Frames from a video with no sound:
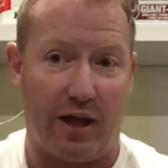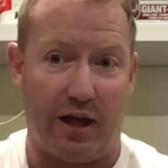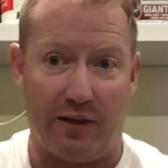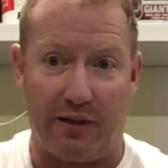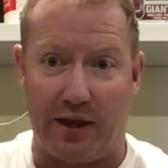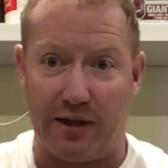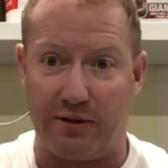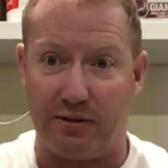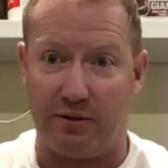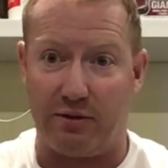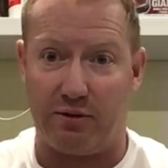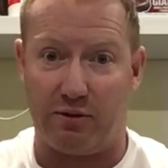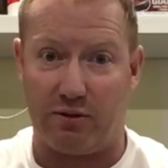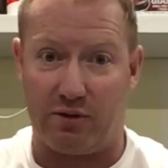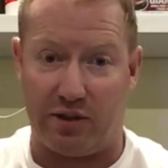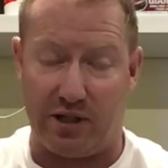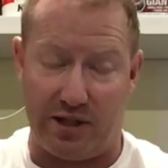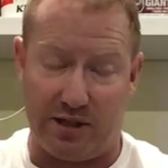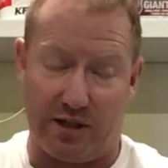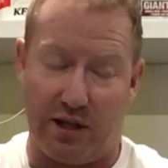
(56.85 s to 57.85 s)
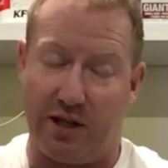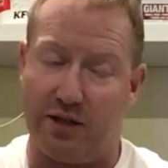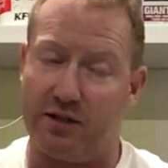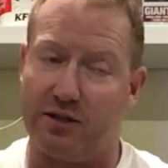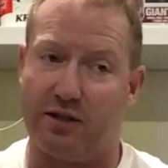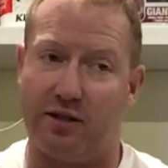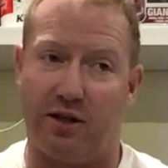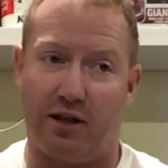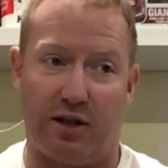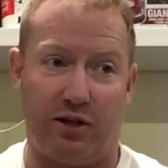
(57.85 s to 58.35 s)
And that these
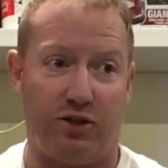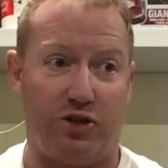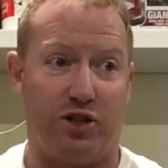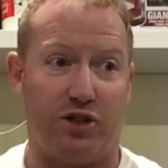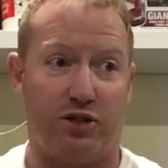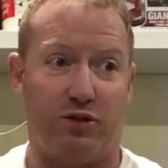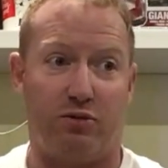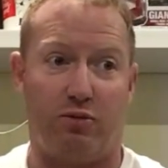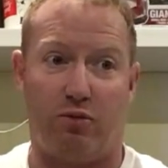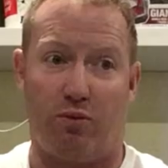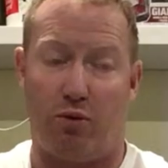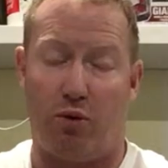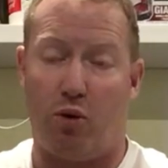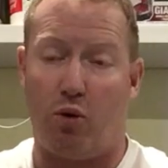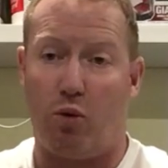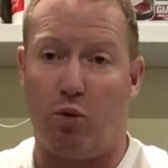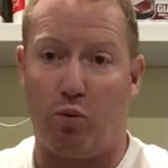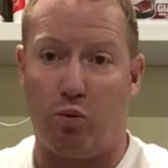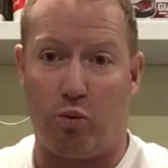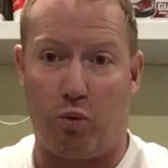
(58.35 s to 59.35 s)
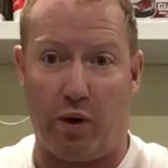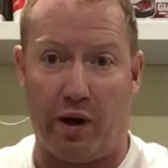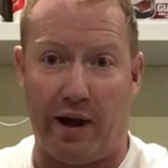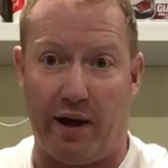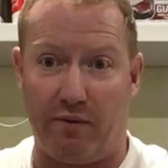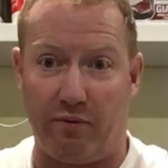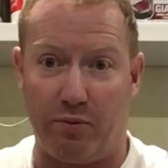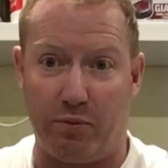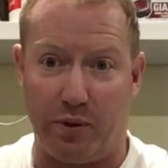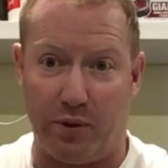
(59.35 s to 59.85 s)
sets are just what I
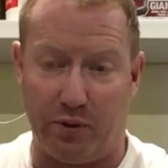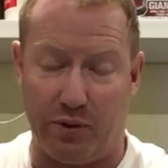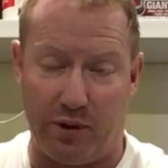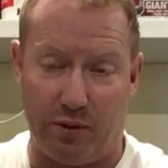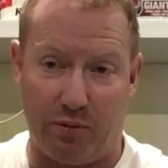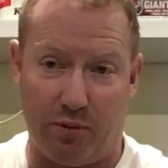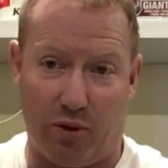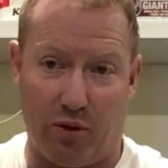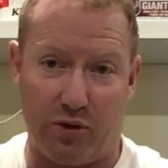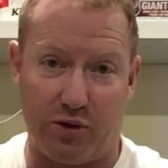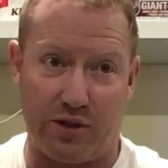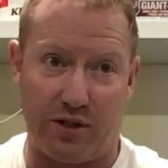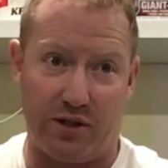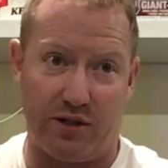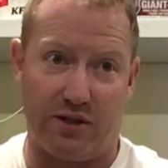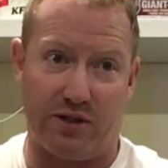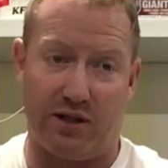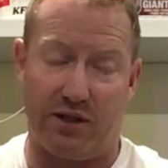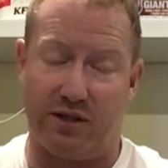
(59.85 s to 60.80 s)
haven't built in boxes.